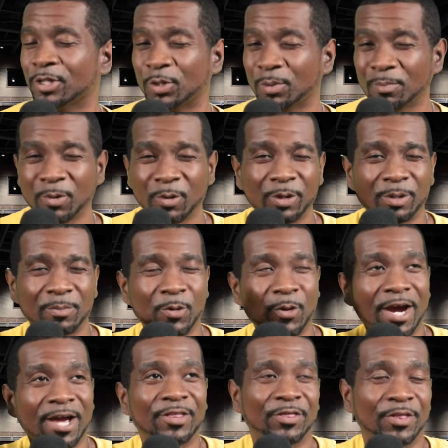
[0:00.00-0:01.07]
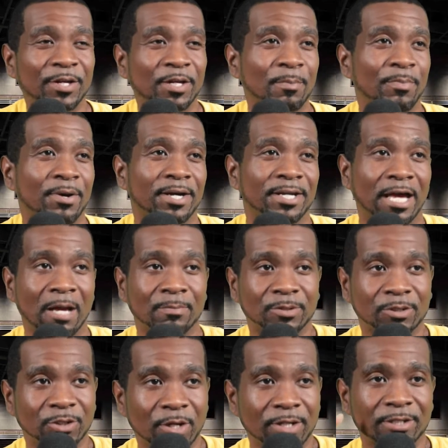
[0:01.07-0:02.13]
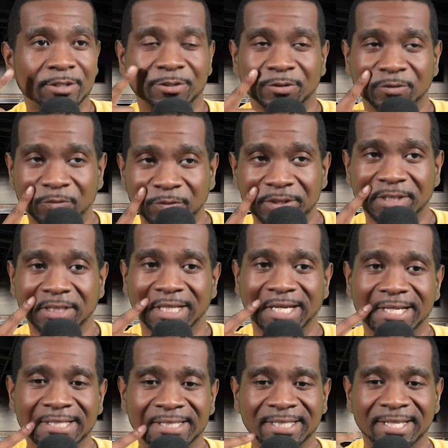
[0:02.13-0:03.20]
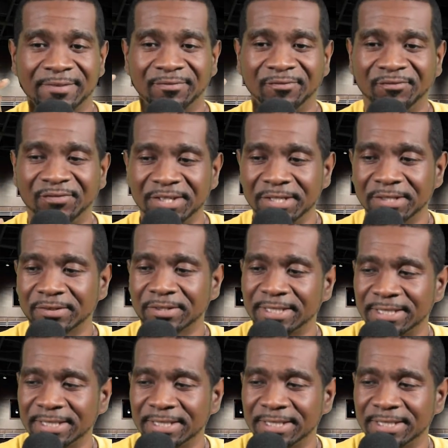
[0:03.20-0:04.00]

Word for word: The more and more I think about it, I'm starting to realize that fear